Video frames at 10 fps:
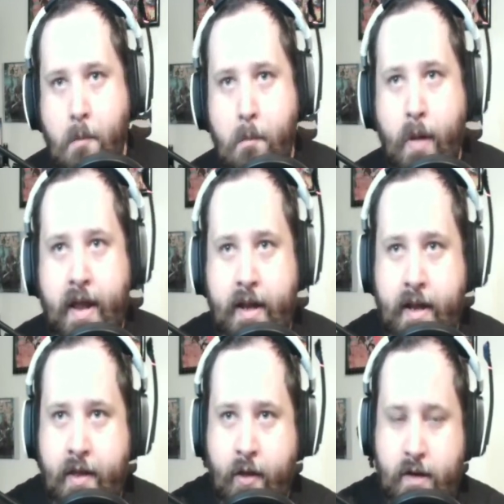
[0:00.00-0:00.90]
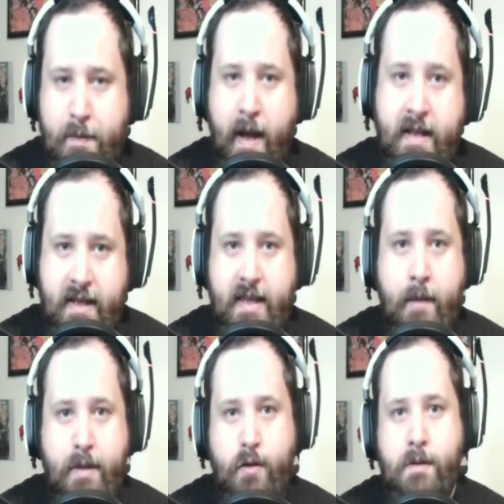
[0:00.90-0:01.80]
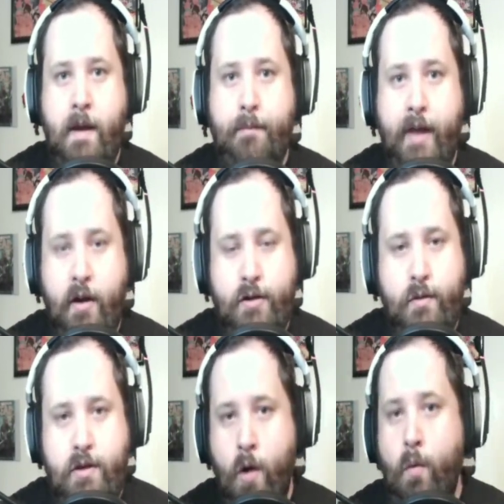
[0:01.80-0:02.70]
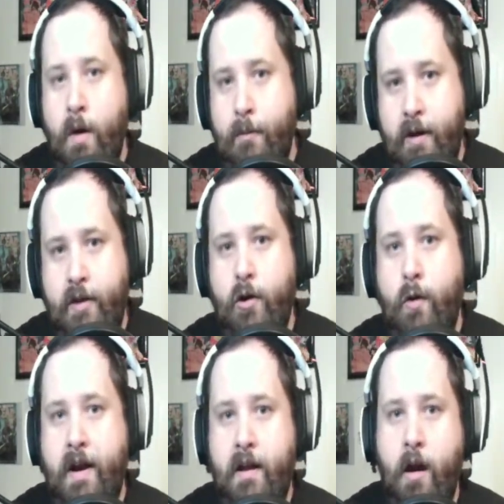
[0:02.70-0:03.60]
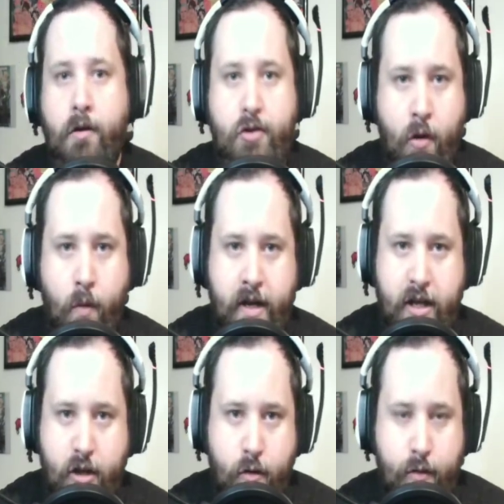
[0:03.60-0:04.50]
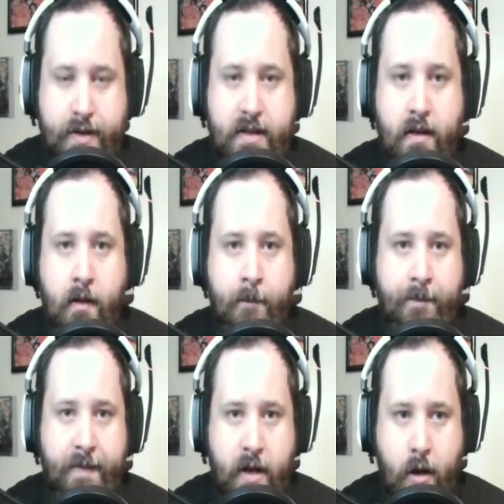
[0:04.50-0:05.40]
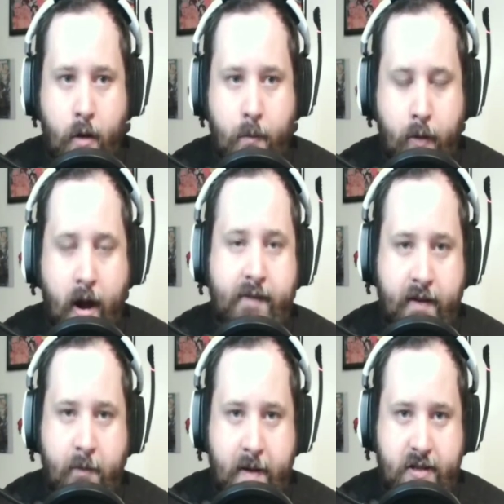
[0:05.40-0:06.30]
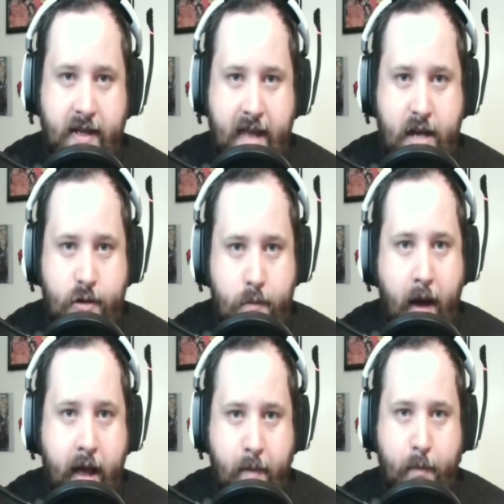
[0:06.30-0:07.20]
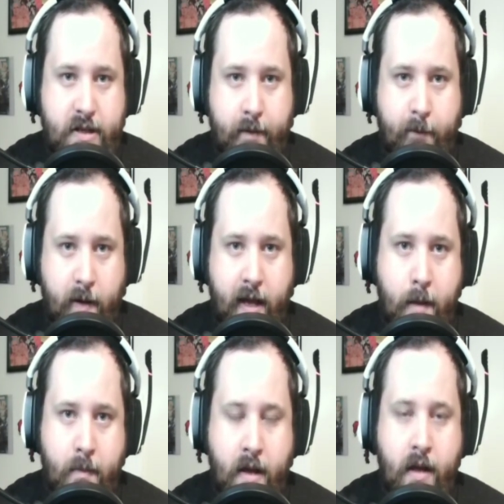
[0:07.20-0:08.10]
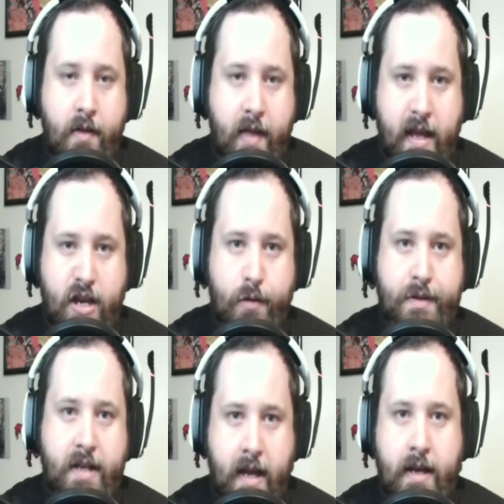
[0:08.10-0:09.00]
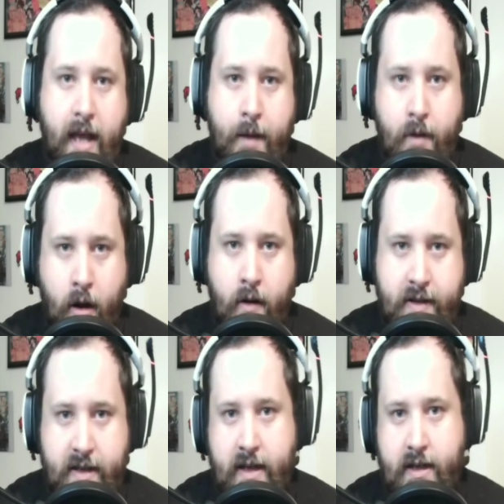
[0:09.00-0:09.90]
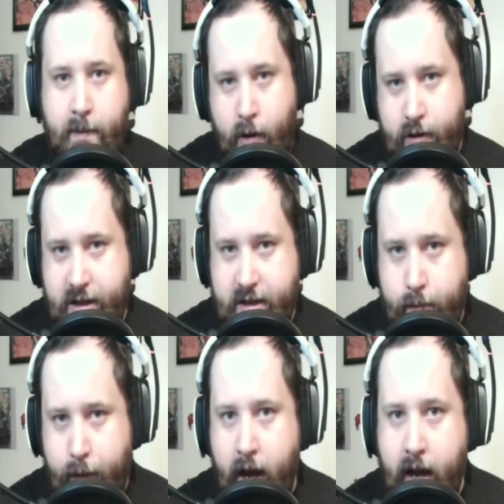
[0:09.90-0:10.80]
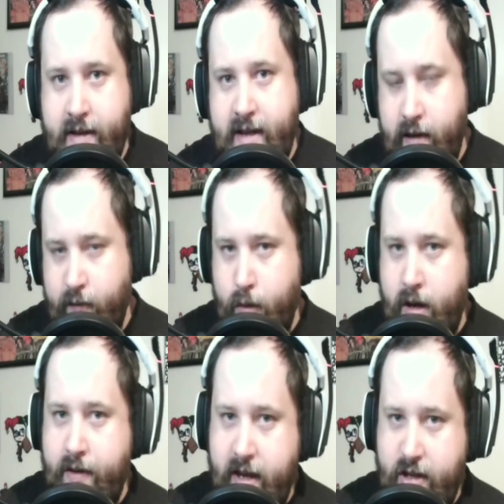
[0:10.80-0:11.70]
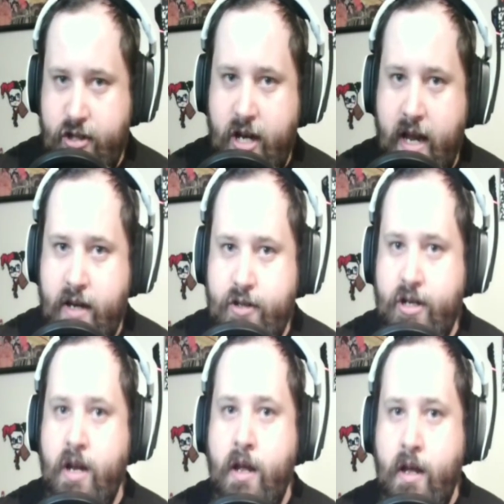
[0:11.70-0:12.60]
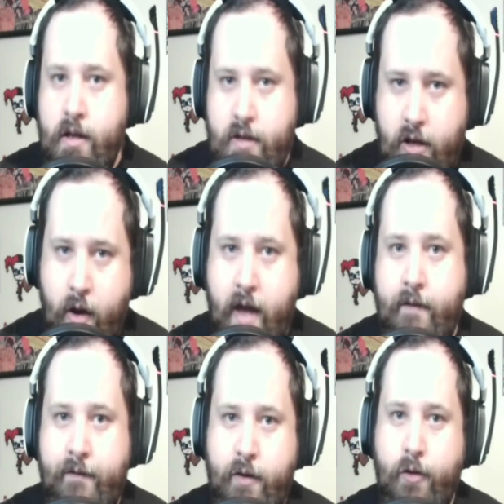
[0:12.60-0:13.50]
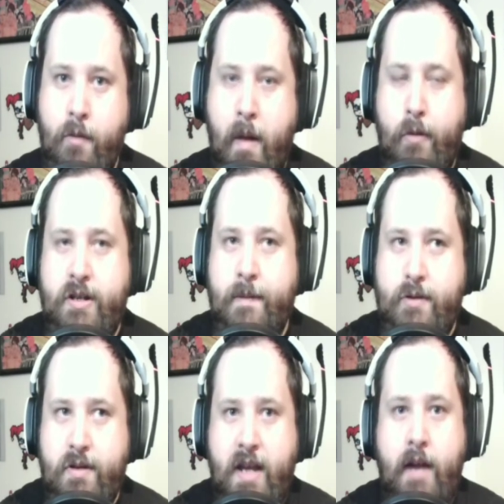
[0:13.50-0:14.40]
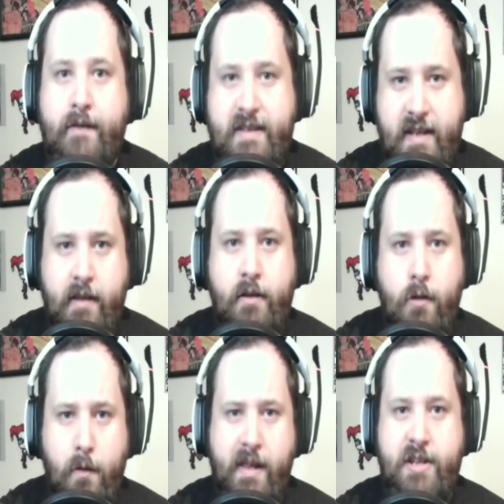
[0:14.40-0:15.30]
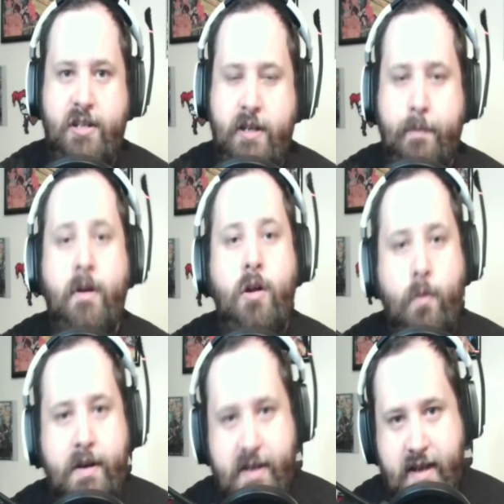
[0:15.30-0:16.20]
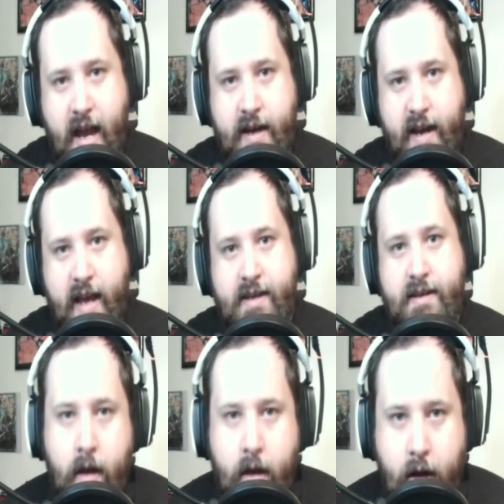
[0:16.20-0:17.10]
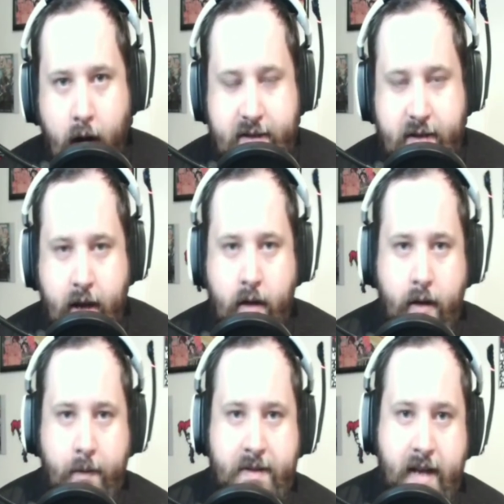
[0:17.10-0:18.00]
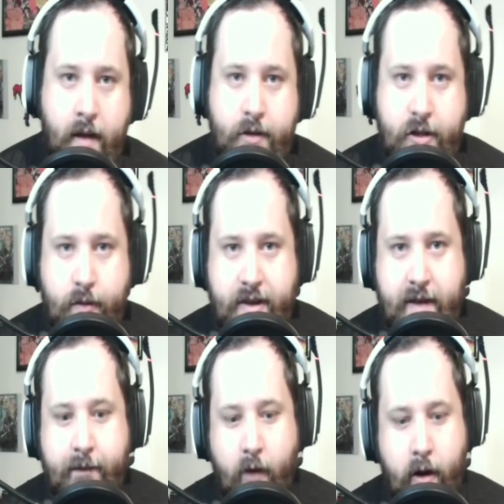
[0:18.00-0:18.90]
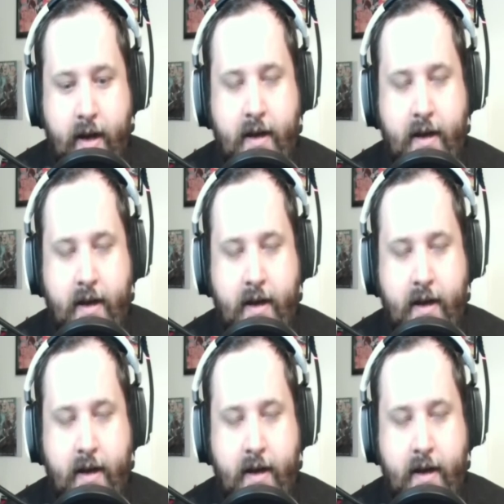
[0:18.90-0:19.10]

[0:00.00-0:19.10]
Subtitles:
But those bonds can then be used by players who don't want to put in their credit card, don't want to use, private information like that to buy a membership for a game. They can use in-game currency to purchase the bonds that you've put on the exchange to go ahead and fuel their membership. So it's kind of a cyclical relationship, which is kind of nice. Alright, so now it comes down to the verdict.